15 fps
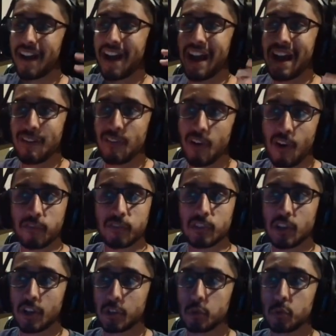How often
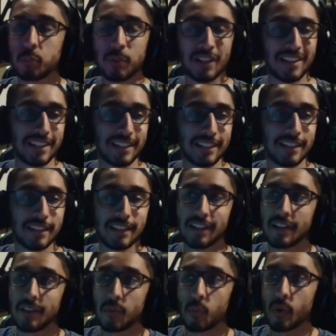are you playing
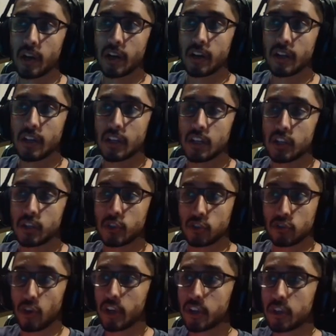where your
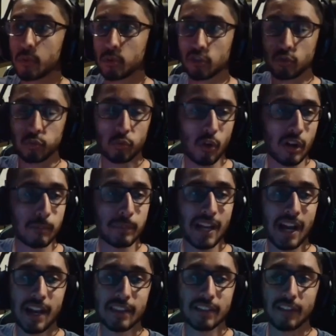striker will just run
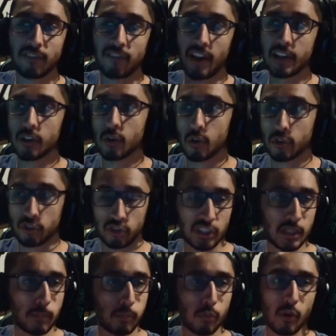behind the defender or just
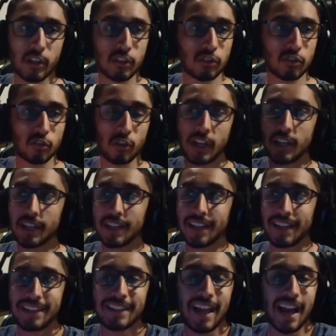keep running straight
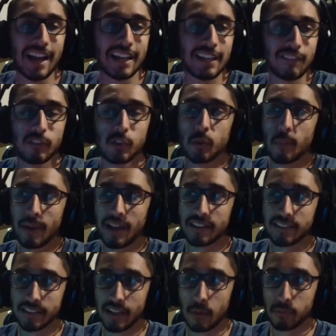and not give you a
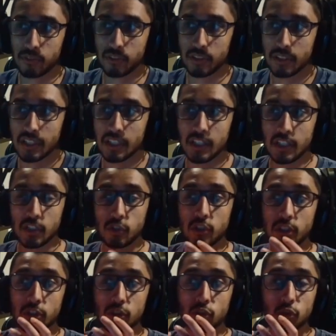passing option? You
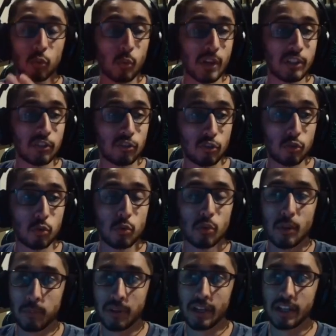can switch to the
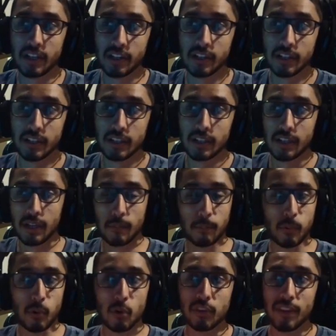player and
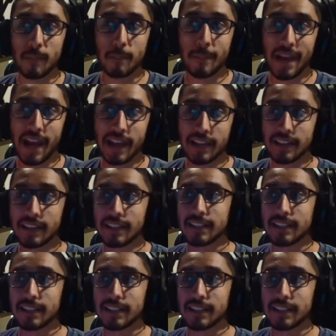pull them back,